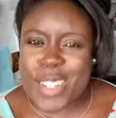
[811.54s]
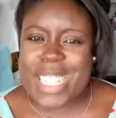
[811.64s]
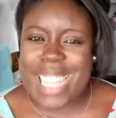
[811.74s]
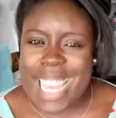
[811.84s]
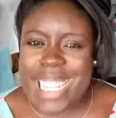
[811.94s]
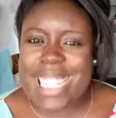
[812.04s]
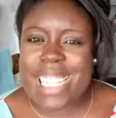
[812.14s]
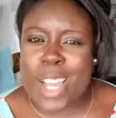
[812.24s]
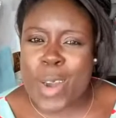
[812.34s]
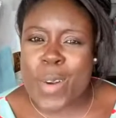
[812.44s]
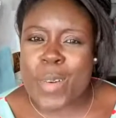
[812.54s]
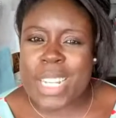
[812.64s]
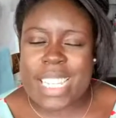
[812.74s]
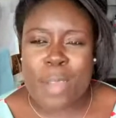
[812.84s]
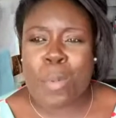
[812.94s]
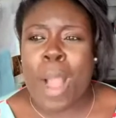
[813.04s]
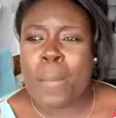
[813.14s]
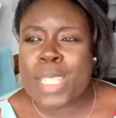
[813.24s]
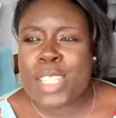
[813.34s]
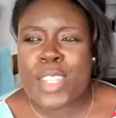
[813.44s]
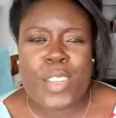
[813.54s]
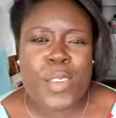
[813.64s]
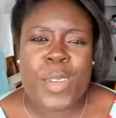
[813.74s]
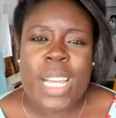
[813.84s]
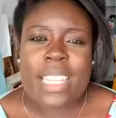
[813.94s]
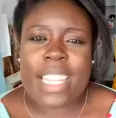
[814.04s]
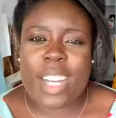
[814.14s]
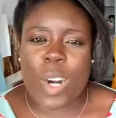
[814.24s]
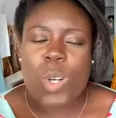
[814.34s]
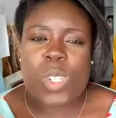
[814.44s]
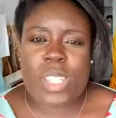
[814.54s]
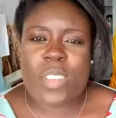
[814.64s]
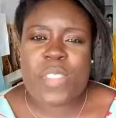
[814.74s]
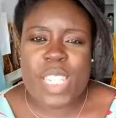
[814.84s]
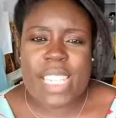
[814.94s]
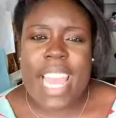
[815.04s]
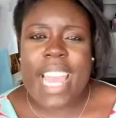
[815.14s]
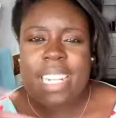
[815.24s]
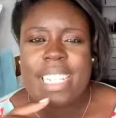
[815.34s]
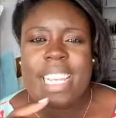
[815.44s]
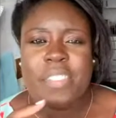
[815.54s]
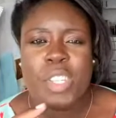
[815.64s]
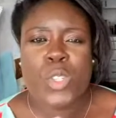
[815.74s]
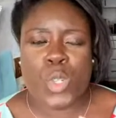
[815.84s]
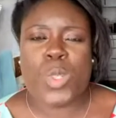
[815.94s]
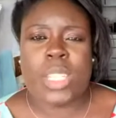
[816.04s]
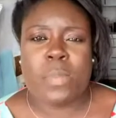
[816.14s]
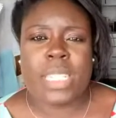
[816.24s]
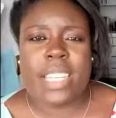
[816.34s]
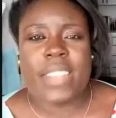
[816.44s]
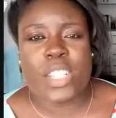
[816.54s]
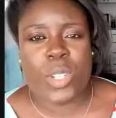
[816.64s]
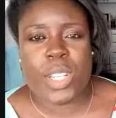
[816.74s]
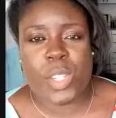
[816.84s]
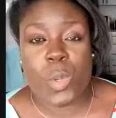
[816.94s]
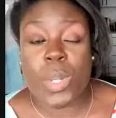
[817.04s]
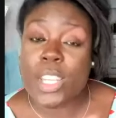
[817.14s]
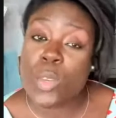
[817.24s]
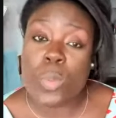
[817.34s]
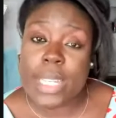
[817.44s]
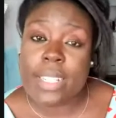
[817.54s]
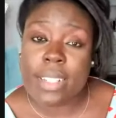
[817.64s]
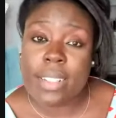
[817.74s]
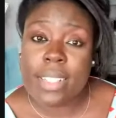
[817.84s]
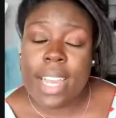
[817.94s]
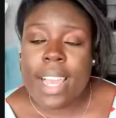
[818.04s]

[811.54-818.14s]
you can take it slow because I promise you the goals you've set, if you truly believe that you can do it, you will.